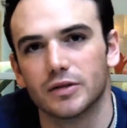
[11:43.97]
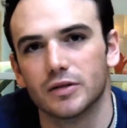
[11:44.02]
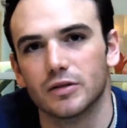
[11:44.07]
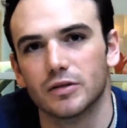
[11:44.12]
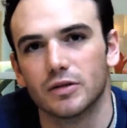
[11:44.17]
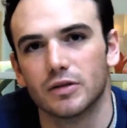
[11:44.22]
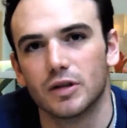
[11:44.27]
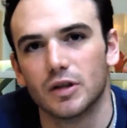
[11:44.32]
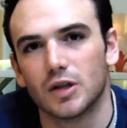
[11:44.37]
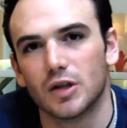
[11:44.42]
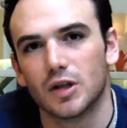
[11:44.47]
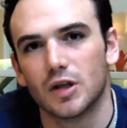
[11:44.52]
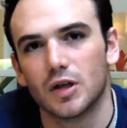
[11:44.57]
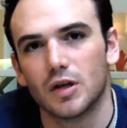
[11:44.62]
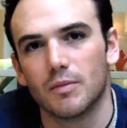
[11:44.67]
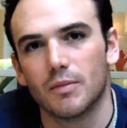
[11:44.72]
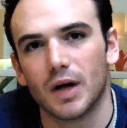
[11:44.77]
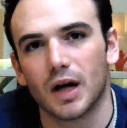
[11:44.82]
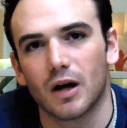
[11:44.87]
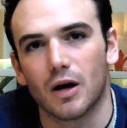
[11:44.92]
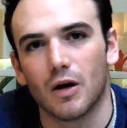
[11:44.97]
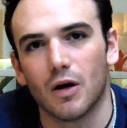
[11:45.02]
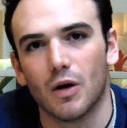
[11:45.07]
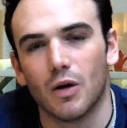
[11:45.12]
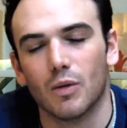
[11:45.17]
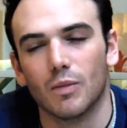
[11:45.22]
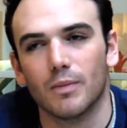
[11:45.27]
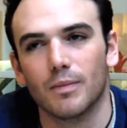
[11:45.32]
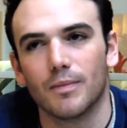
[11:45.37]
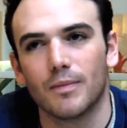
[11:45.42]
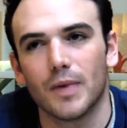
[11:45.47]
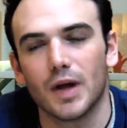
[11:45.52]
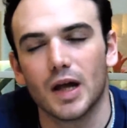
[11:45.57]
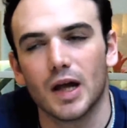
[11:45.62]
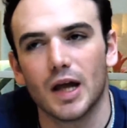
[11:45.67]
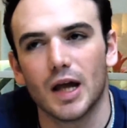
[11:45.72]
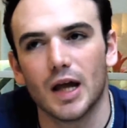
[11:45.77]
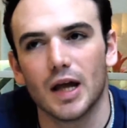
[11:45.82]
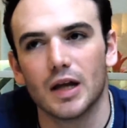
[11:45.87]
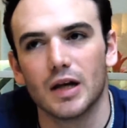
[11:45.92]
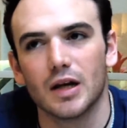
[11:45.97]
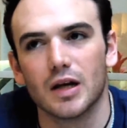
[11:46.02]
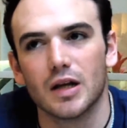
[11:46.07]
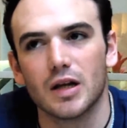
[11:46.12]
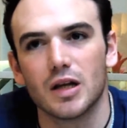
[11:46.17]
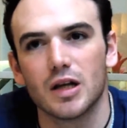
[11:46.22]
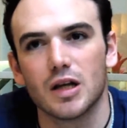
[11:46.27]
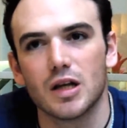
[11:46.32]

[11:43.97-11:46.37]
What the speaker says: to back home. And